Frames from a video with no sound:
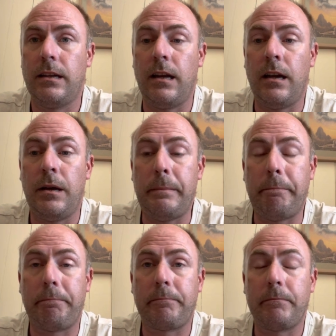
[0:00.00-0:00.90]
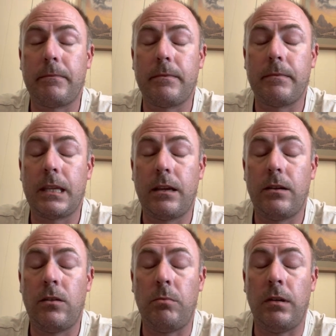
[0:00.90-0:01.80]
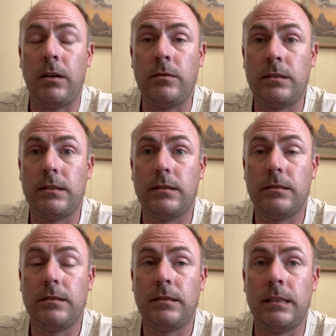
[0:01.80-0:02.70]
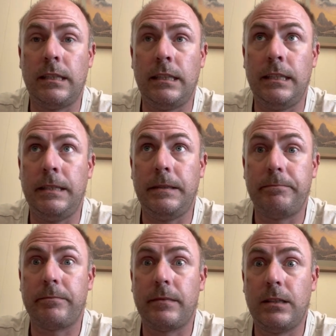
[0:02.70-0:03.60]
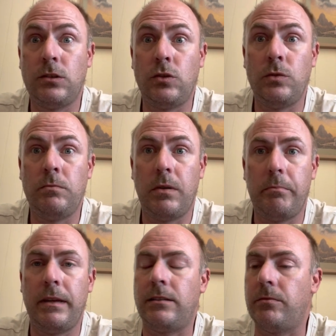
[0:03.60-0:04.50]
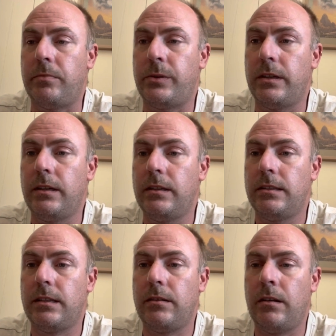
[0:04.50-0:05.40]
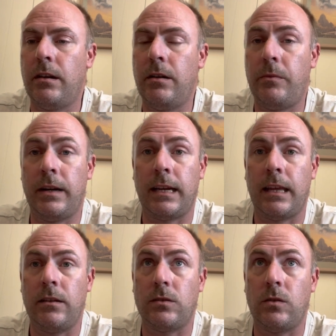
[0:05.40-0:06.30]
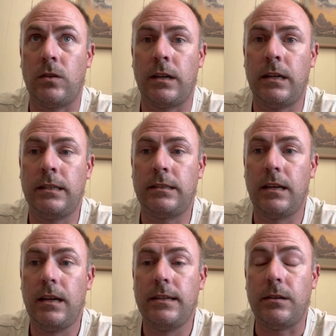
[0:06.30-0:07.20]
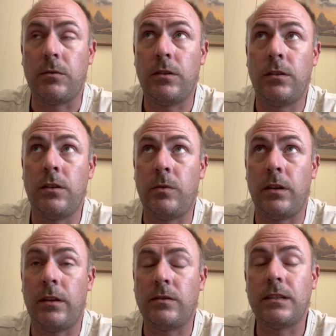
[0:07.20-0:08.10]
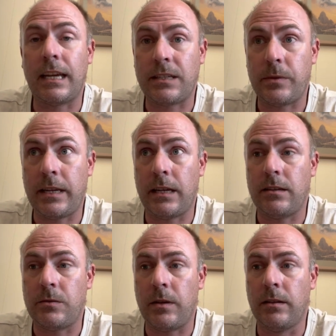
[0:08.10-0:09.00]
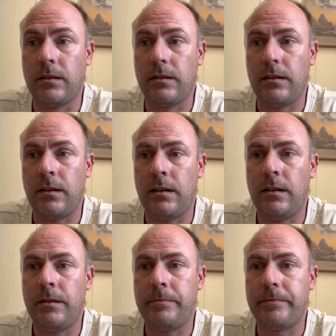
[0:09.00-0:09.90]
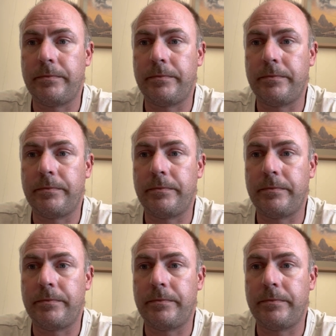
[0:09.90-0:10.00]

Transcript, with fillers: um, upload the Zoom meetup um, when I get those organised. I'm going to do one of those next weekend as well. Um,